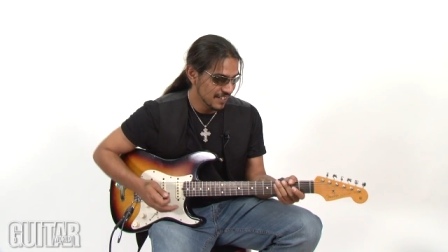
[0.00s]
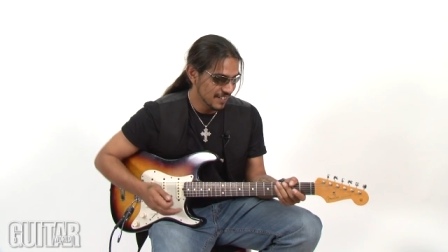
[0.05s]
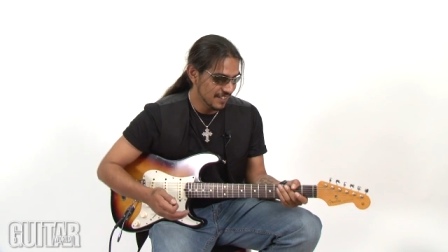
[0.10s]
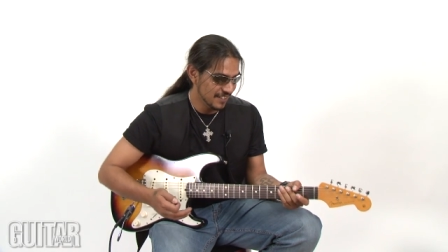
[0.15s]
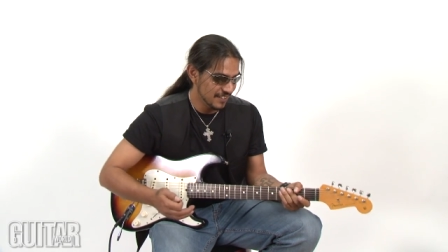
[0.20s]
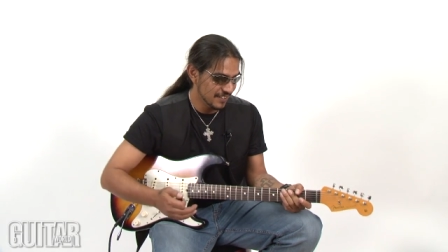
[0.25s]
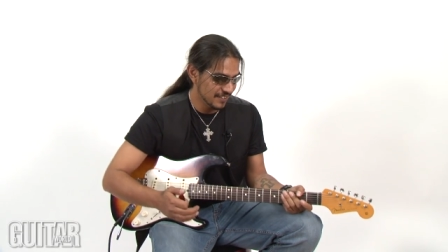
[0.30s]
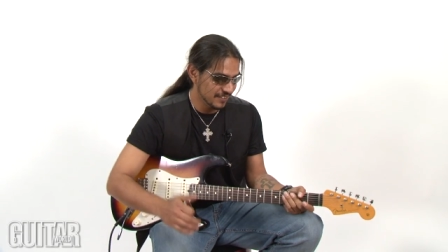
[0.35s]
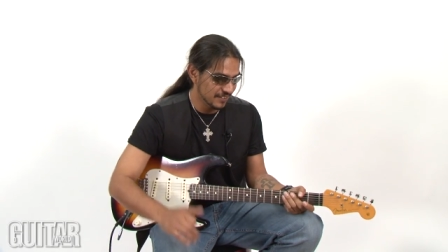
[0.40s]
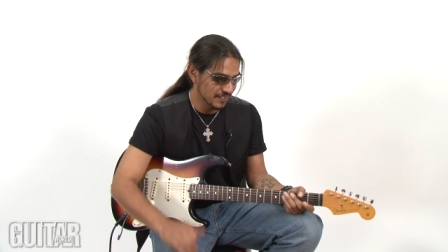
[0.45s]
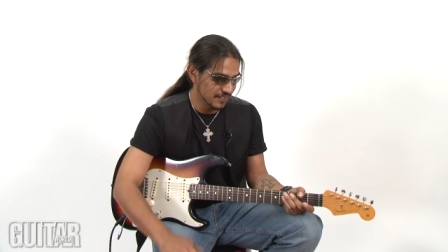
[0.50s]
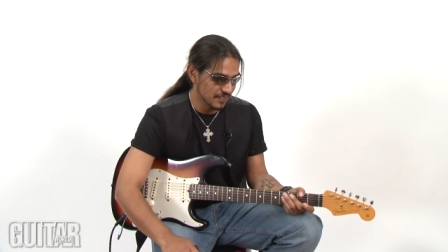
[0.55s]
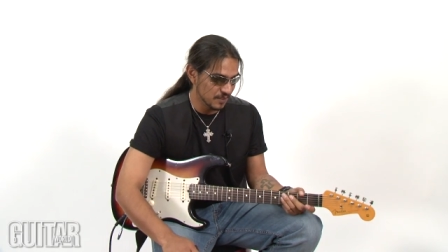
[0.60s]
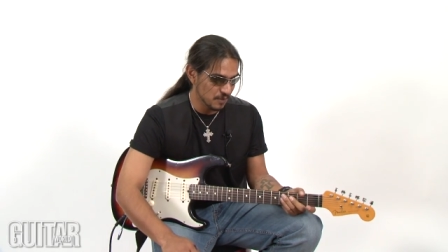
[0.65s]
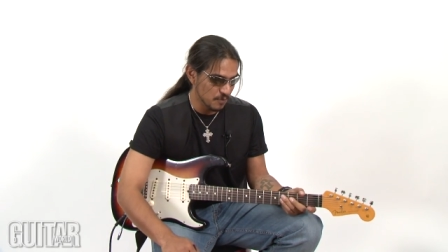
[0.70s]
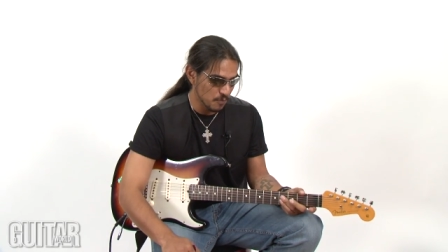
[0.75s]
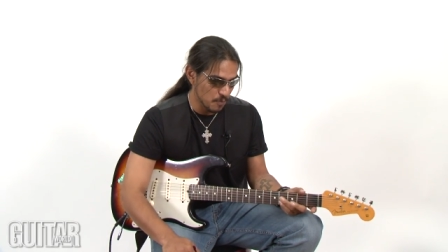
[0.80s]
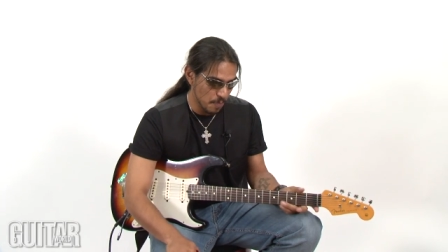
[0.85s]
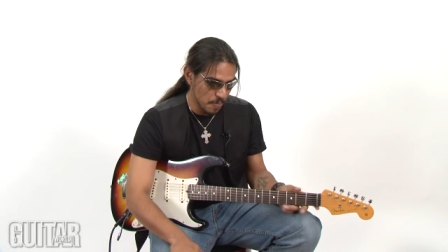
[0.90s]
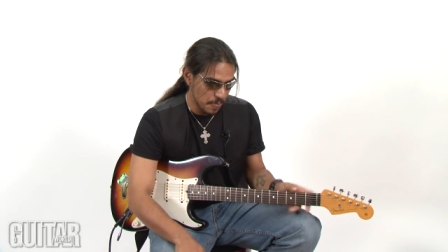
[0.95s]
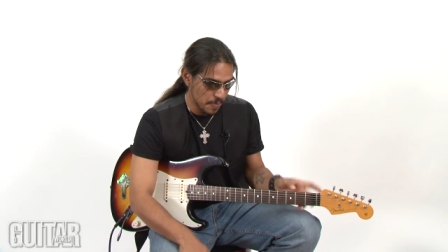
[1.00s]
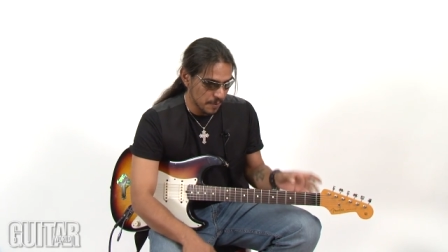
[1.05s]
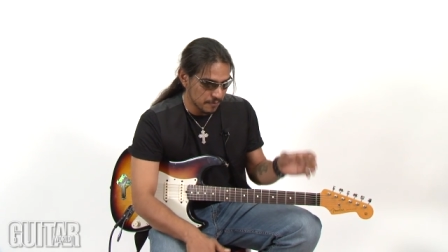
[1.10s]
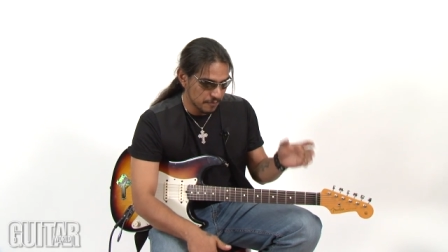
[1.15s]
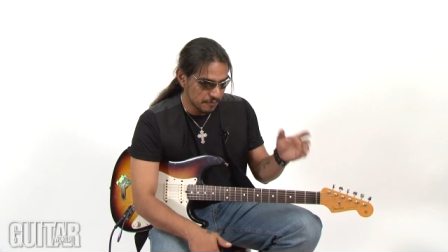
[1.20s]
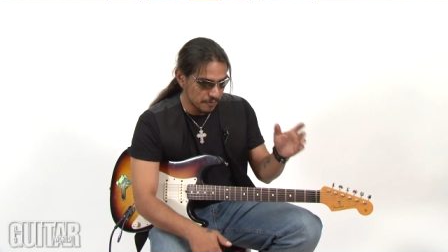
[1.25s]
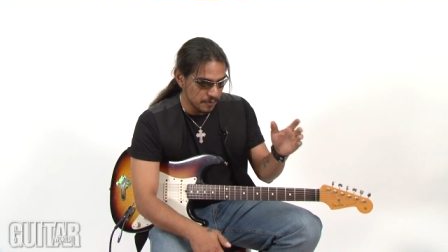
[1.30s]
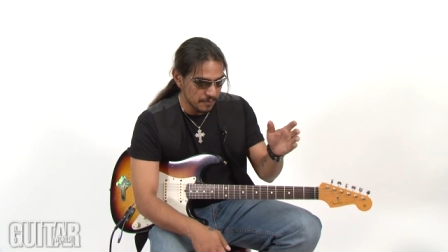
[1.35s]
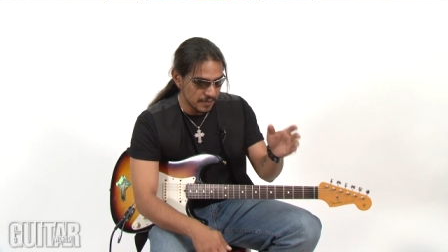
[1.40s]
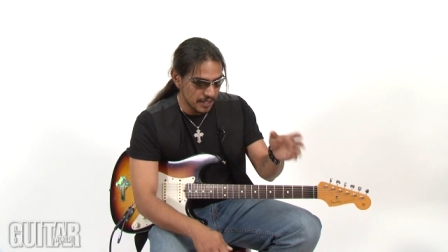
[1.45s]
And
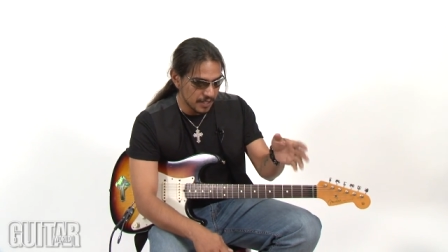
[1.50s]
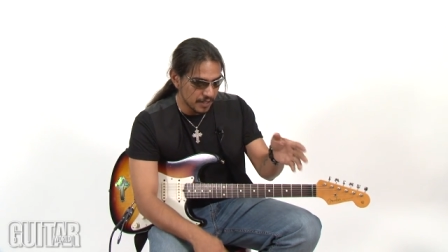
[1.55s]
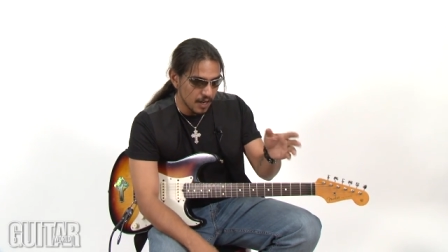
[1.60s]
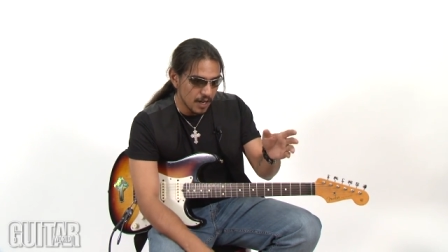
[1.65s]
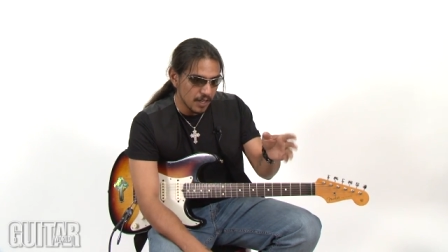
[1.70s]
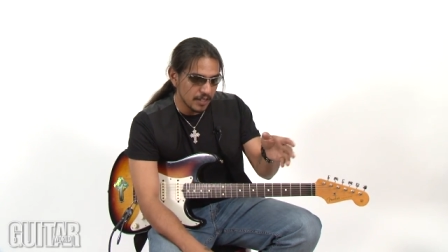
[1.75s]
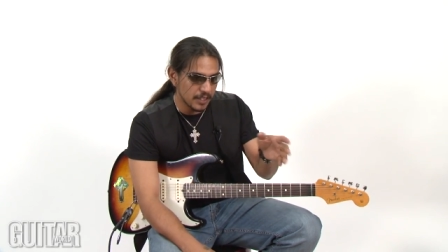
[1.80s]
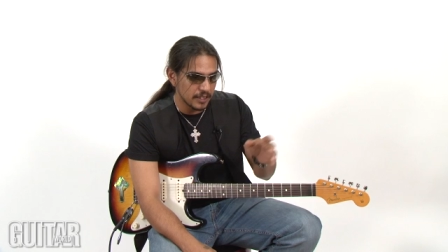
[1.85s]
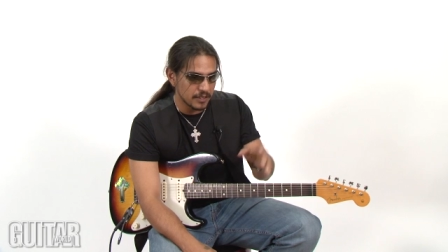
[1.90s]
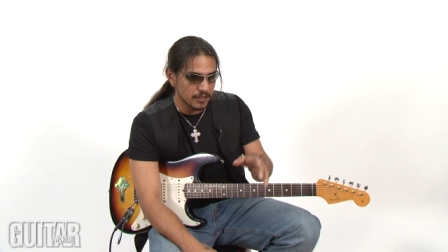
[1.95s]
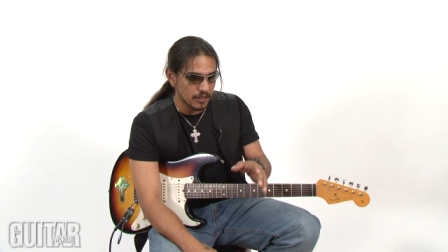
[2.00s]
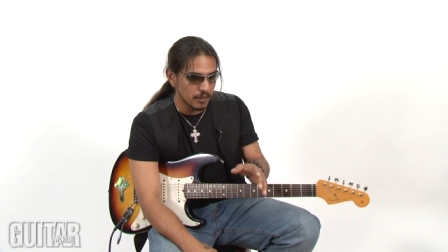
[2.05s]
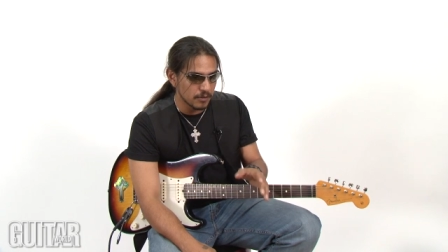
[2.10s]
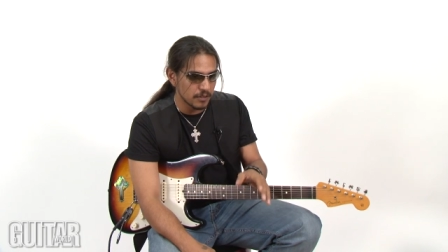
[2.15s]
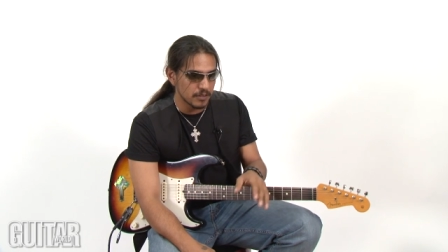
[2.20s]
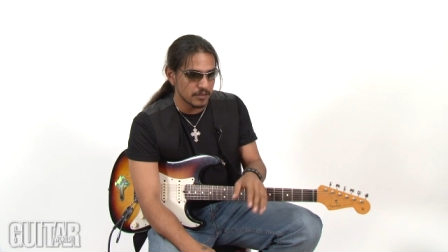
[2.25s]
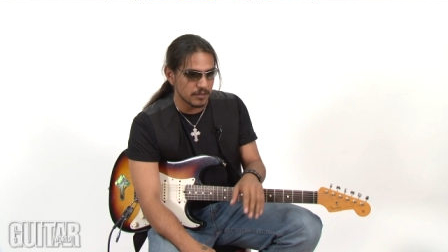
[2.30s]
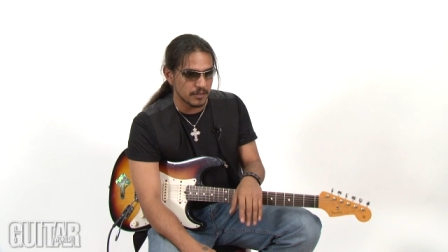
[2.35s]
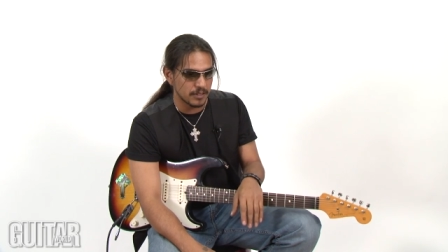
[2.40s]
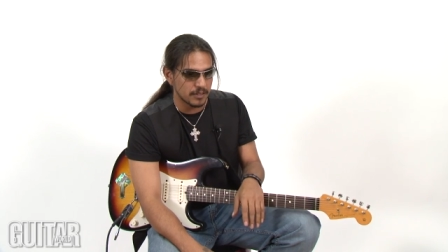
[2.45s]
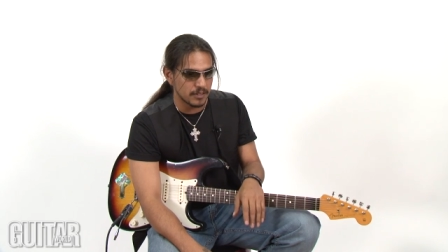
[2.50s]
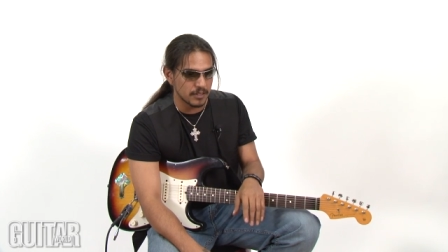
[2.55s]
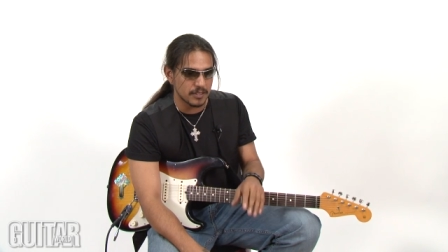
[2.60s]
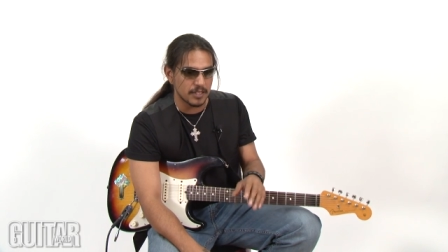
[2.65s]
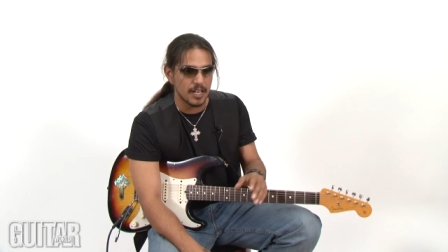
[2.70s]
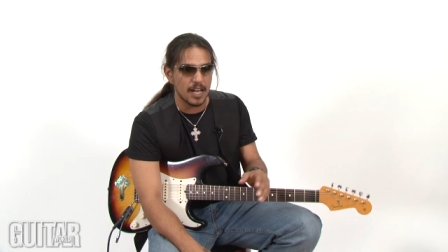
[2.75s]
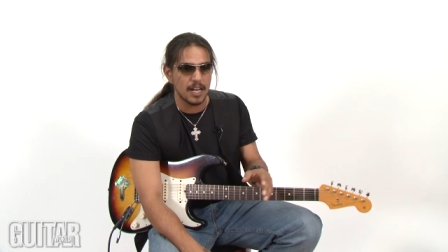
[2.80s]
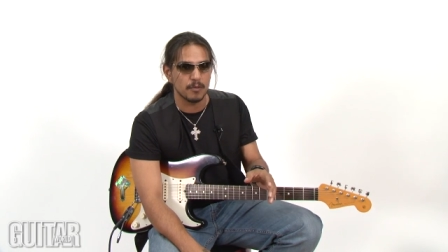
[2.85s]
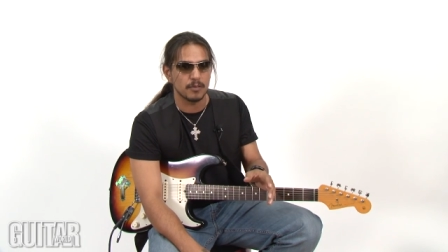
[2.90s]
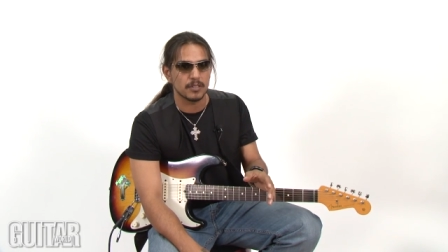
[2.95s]
from then on, he told us that the
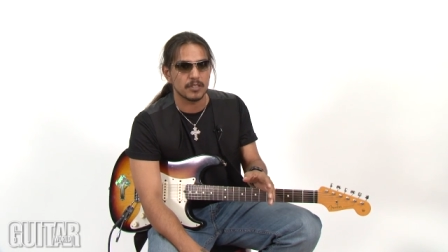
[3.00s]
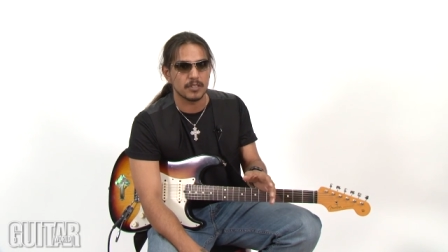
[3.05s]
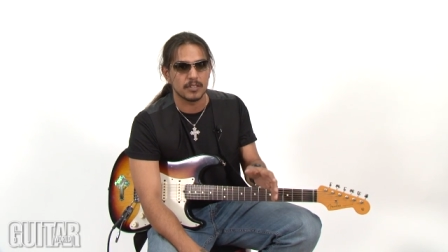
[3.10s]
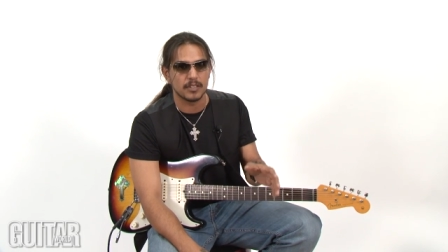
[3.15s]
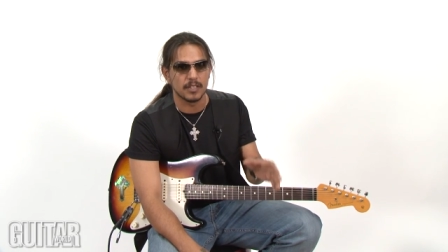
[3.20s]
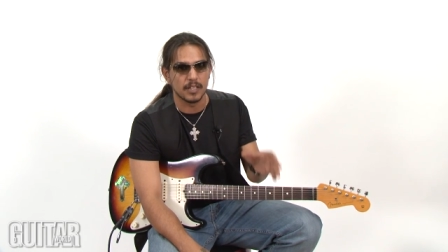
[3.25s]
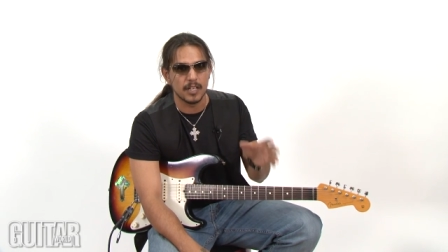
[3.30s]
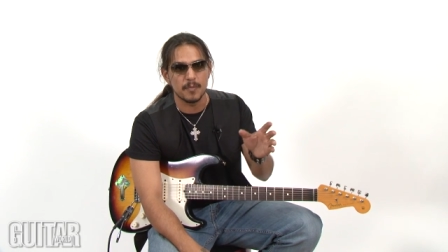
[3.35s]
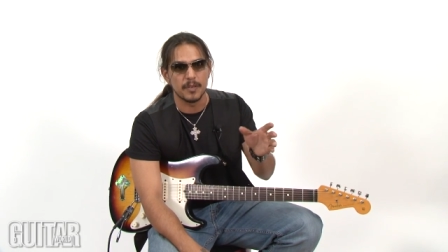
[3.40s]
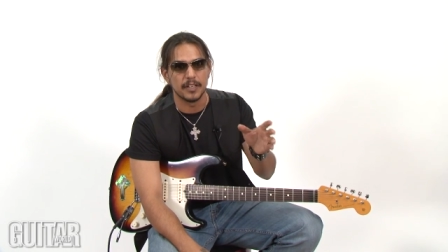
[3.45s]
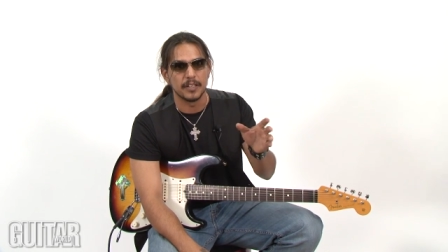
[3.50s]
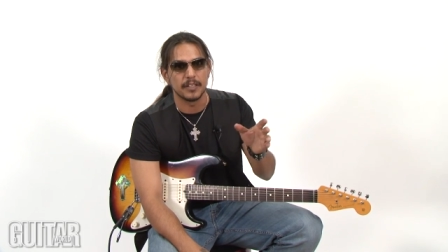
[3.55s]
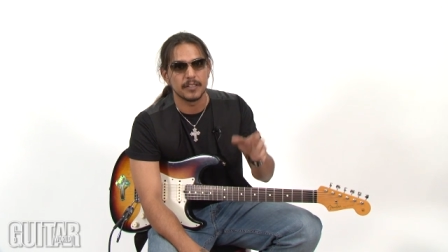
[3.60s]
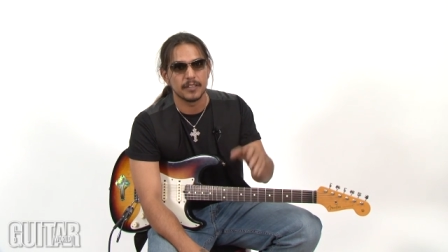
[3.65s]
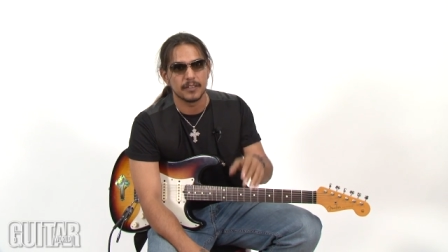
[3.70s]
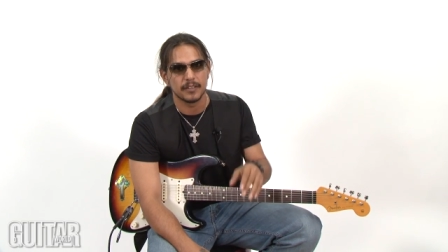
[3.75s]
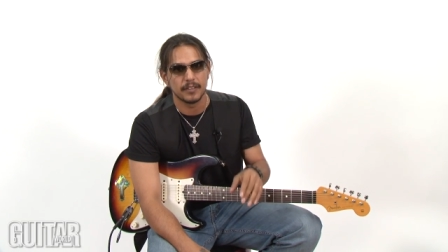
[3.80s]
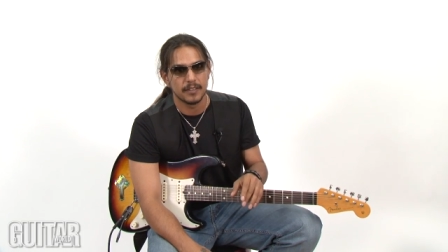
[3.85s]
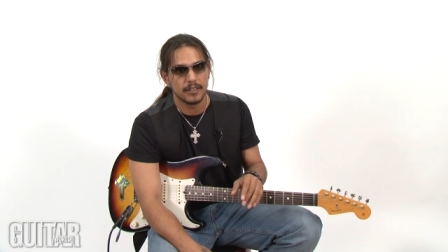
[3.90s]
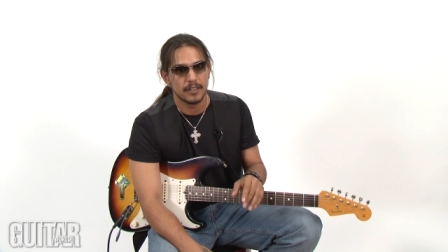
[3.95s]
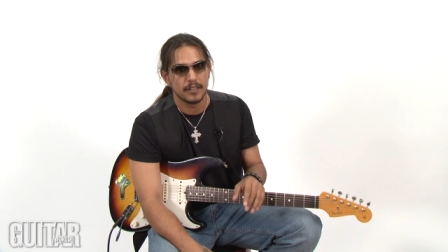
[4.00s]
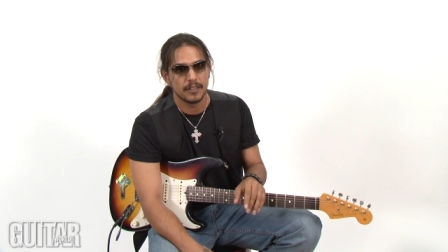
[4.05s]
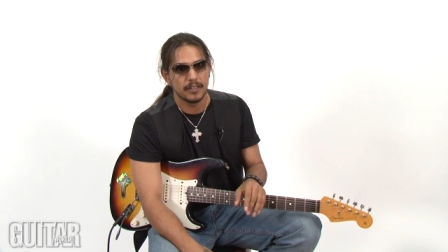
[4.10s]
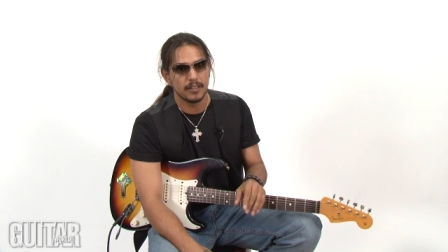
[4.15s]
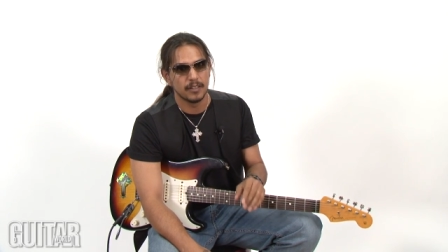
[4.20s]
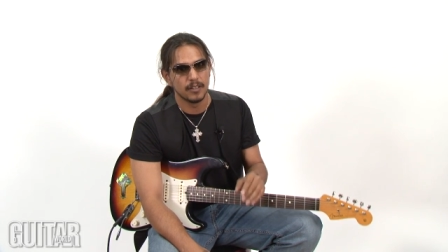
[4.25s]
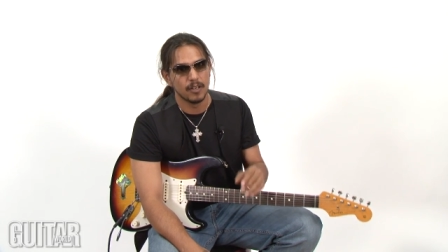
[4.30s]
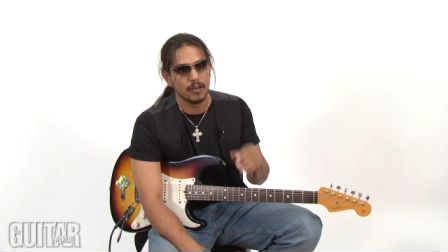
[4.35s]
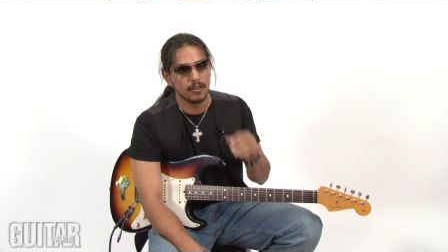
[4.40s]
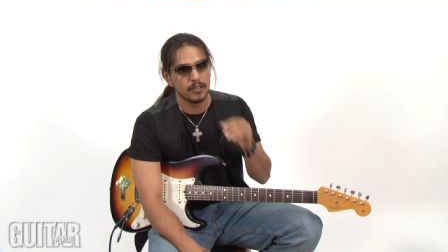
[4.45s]
sky was the limit,
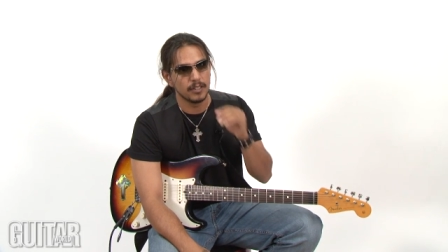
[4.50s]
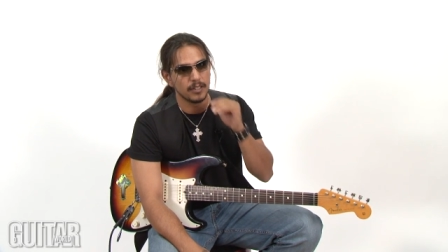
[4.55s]
you know?